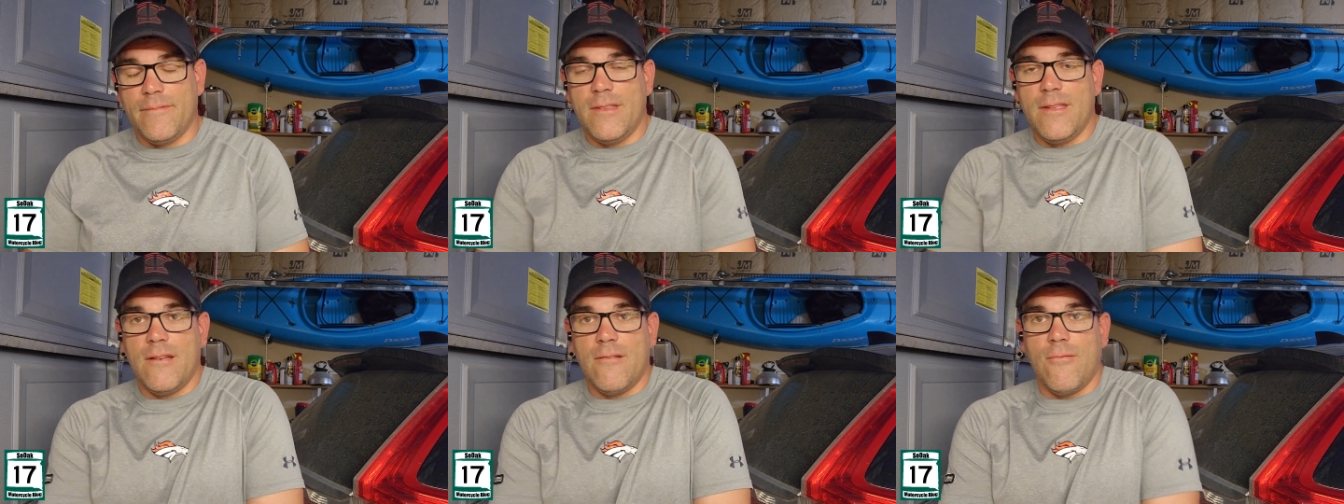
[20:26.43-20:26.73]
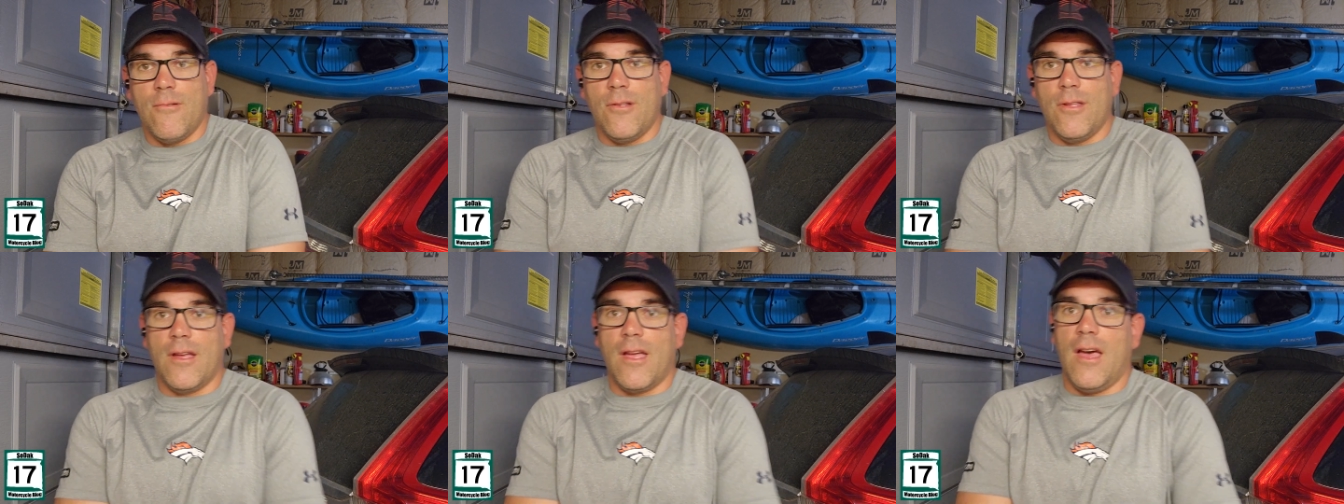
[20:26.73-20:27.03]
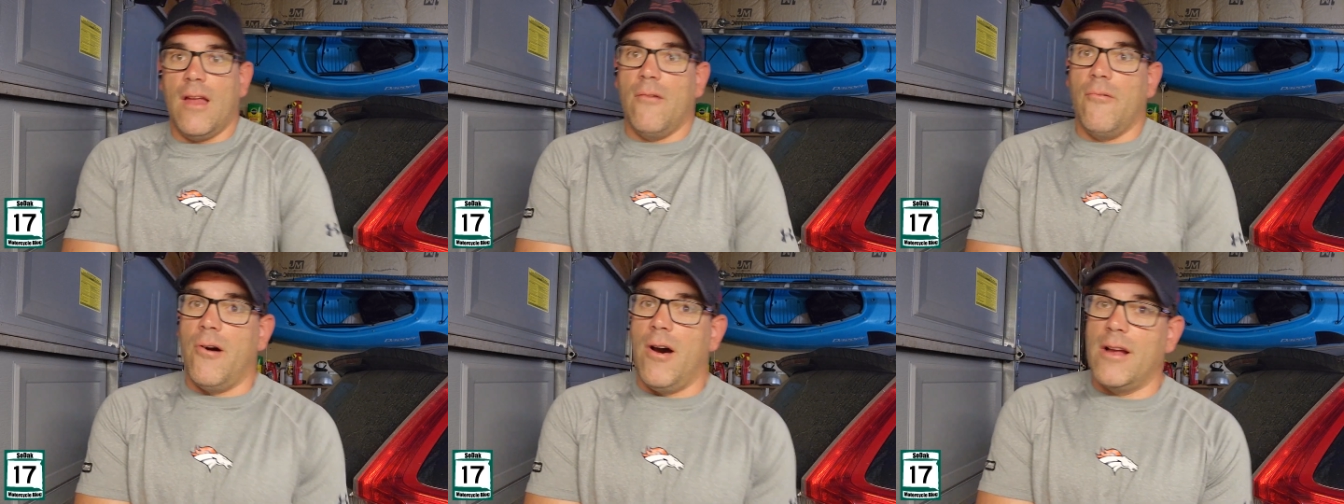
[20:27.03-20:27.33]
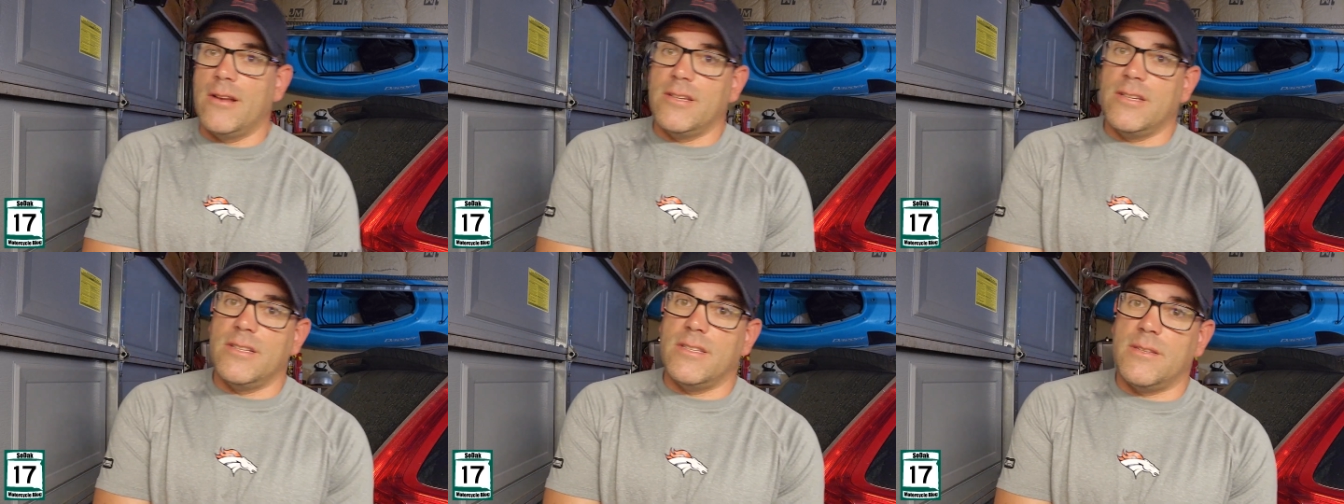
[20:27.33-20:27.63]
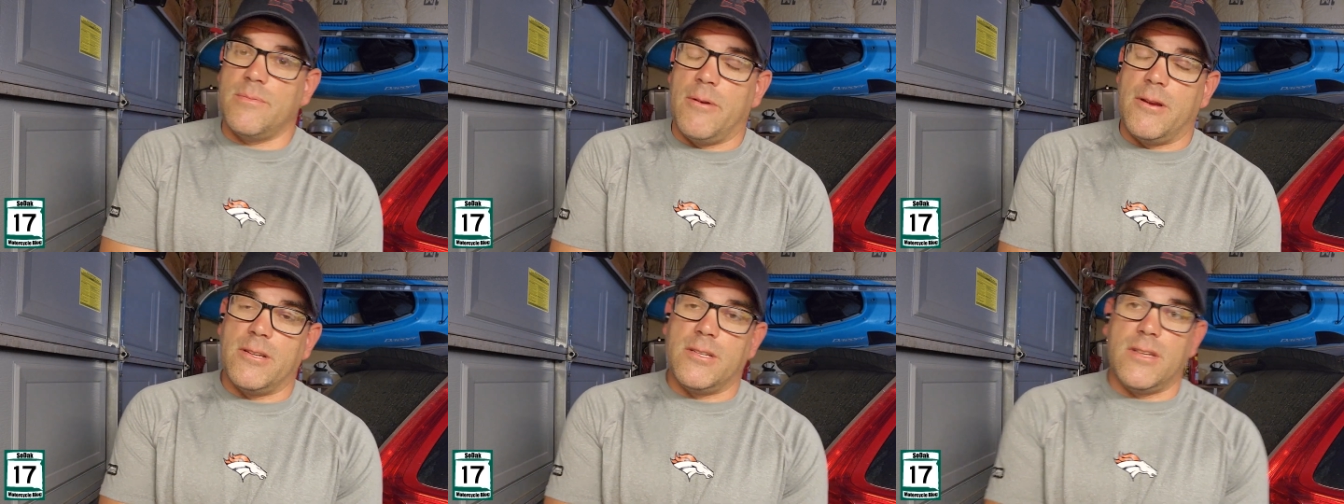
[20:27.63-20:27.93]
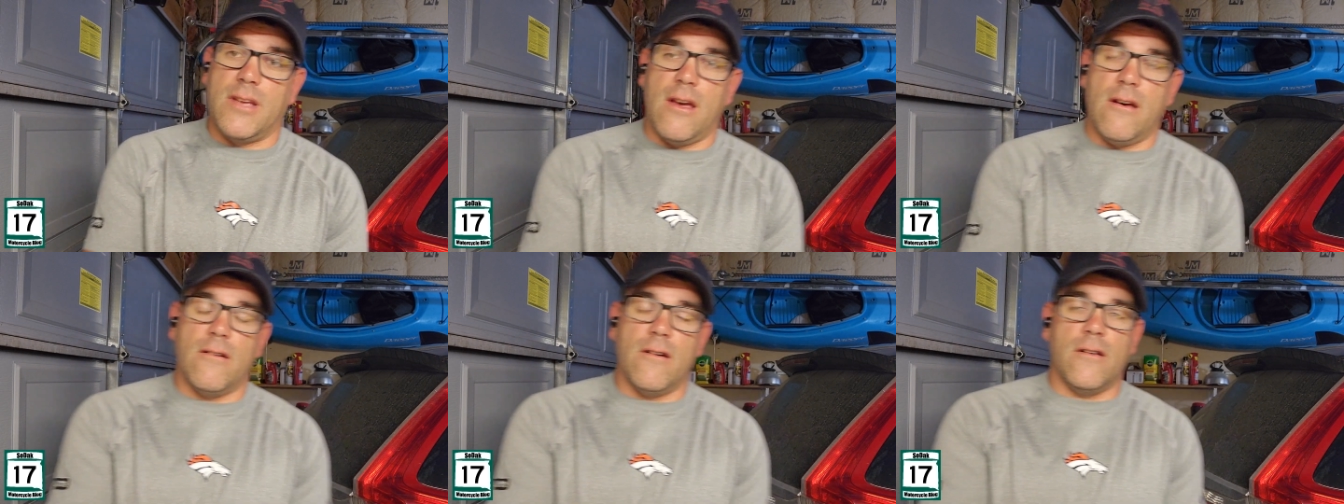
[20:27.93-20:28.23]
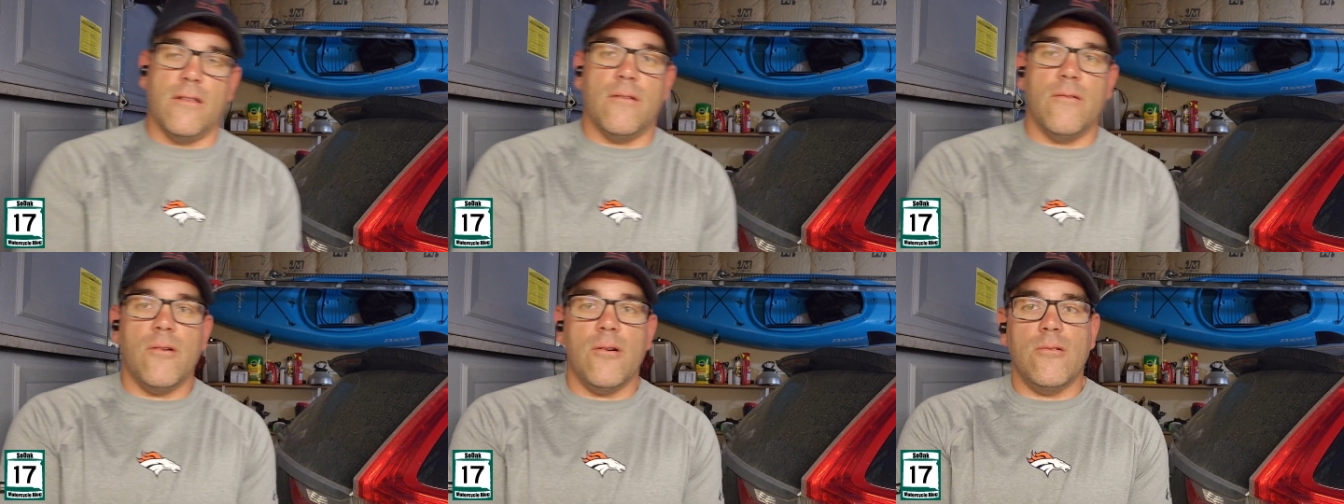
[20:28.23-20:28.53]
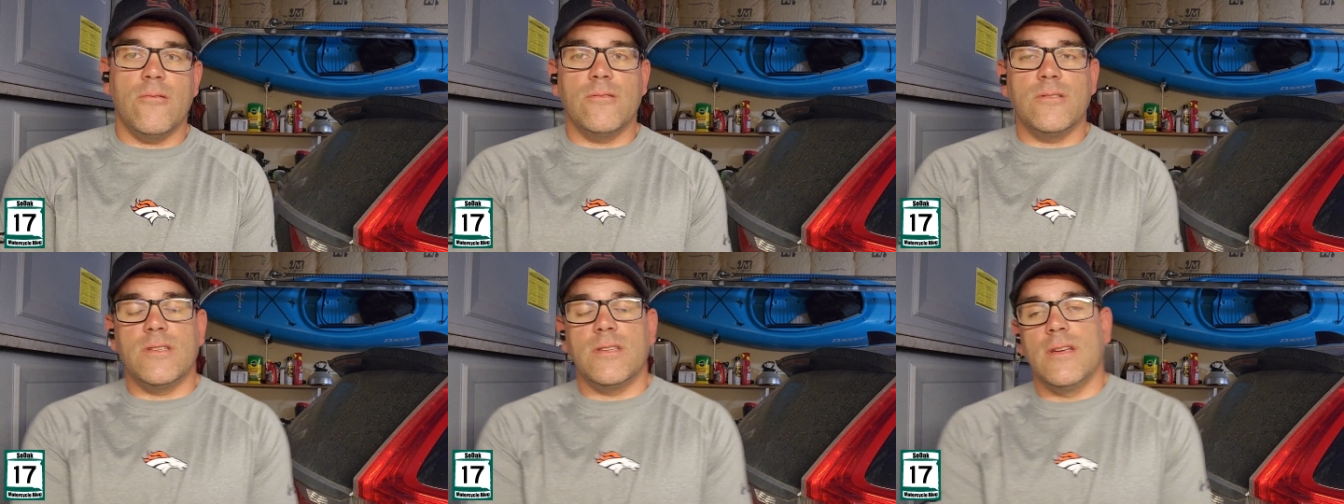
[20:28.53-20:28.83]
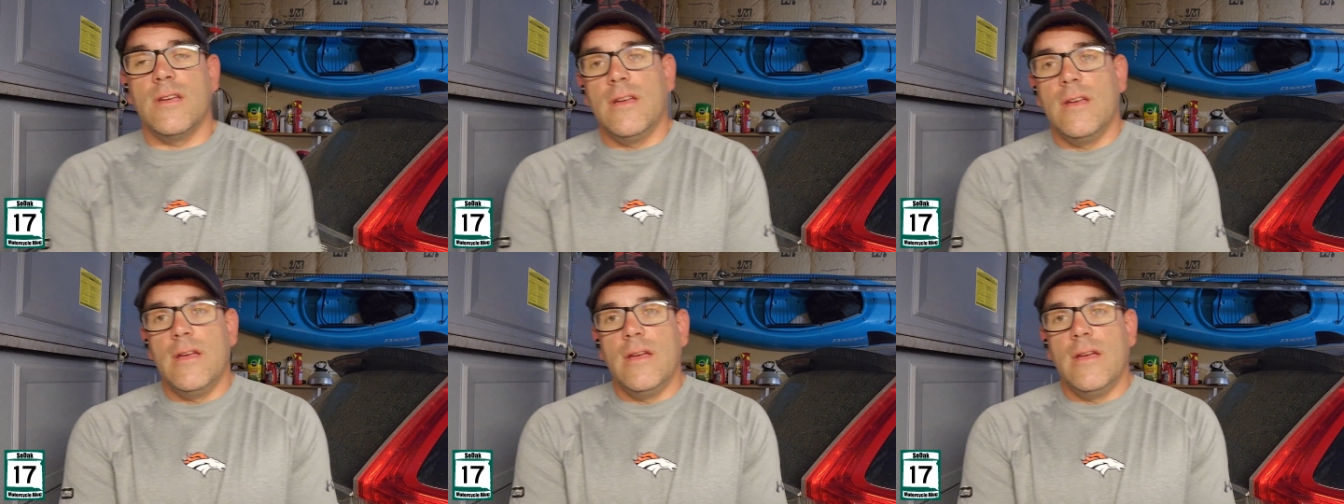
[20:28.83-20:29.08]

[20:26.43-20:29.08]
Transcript: you really got to watch it, especially out on the roads,